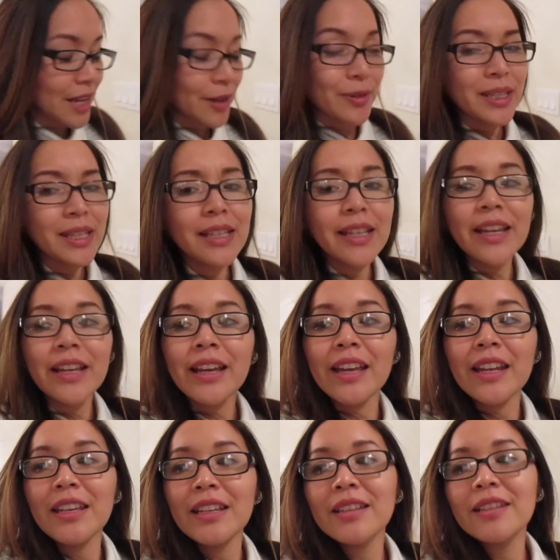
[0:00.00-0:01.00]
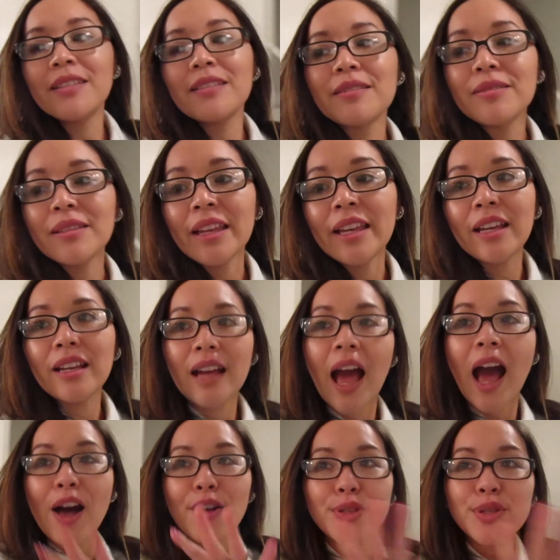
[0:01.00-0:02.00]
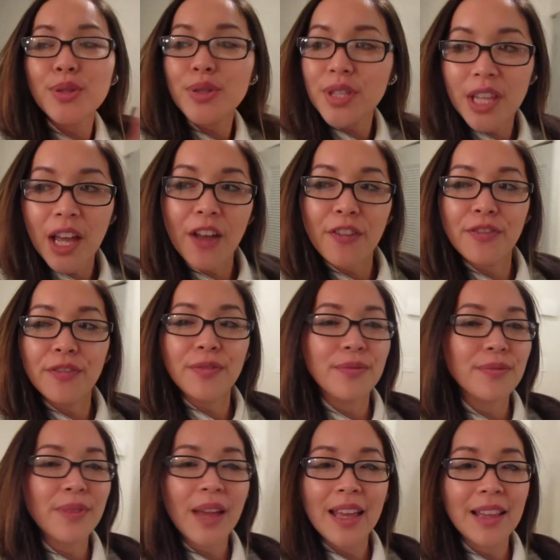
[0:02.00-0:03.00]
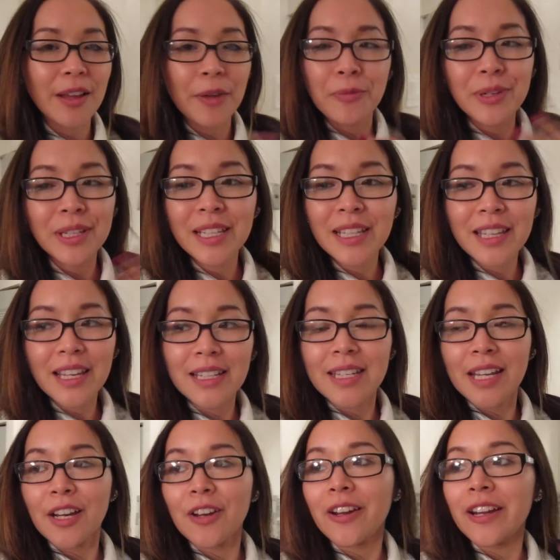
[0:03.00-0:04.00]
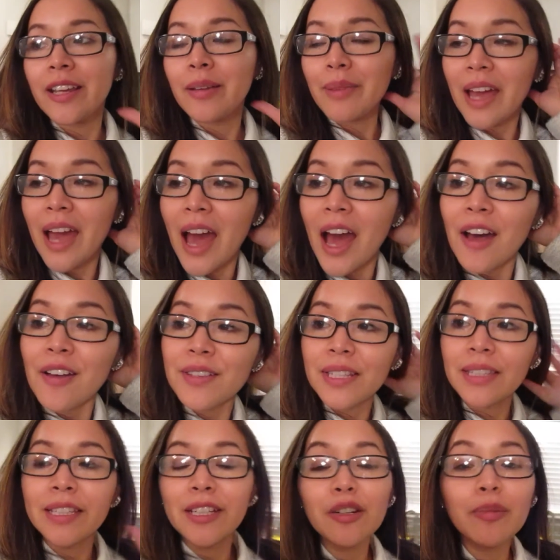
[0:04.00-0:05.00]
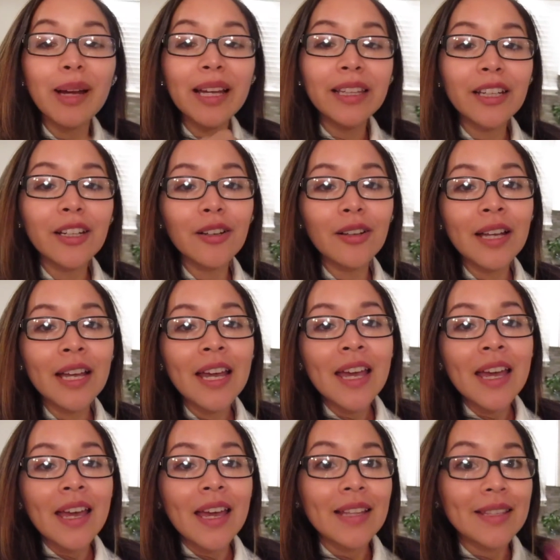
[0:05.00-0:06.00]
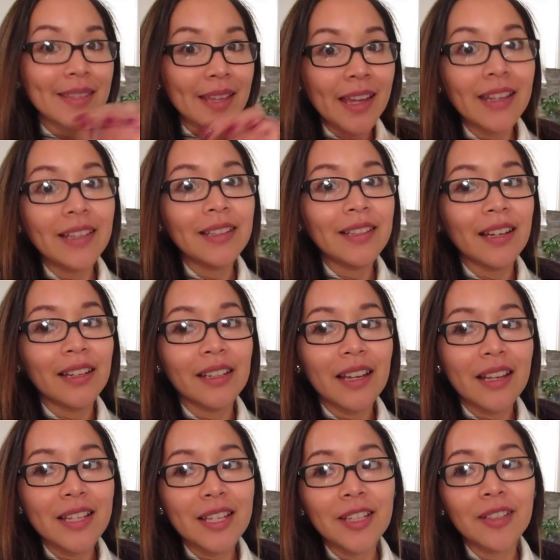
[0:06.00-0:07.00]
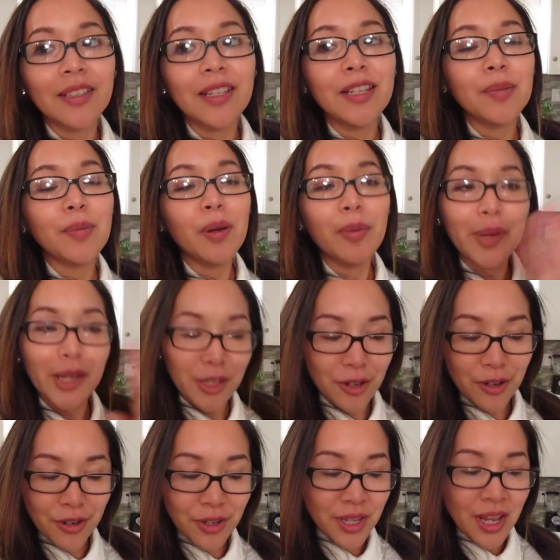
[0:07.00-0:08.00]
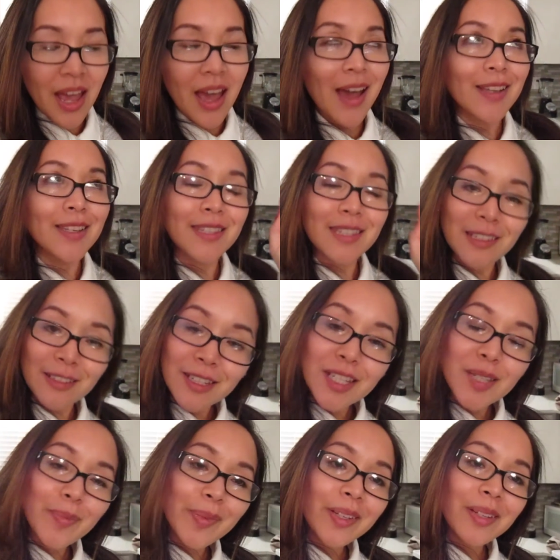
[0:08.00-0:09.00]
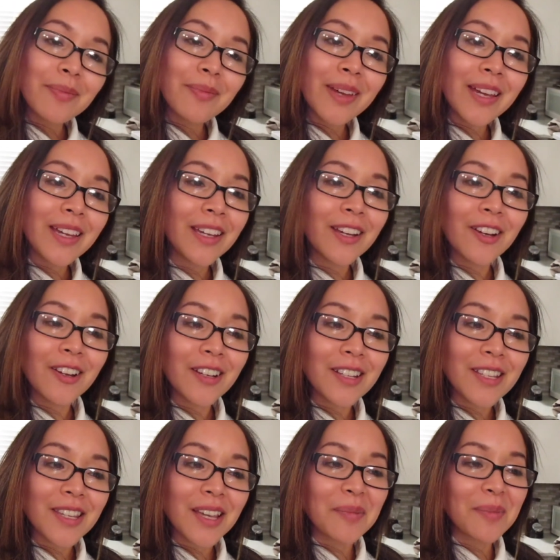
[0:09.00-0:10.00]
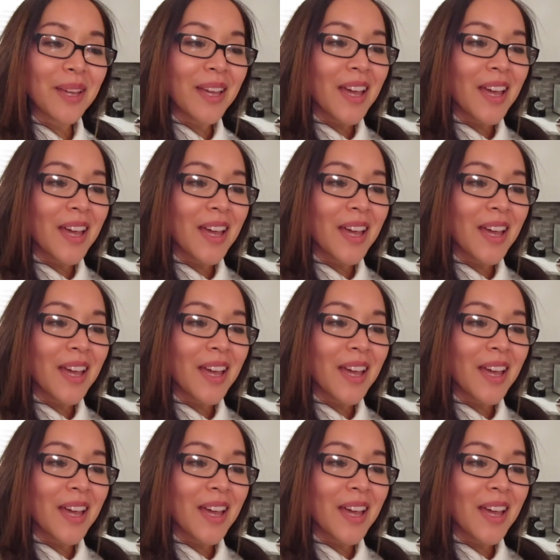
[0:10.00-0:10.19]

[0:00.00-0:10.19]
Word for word: I really like getting like house stuff. I really like decorating my house little by little. It's getting done. I still need to put pictures. I still need to put my curtains up.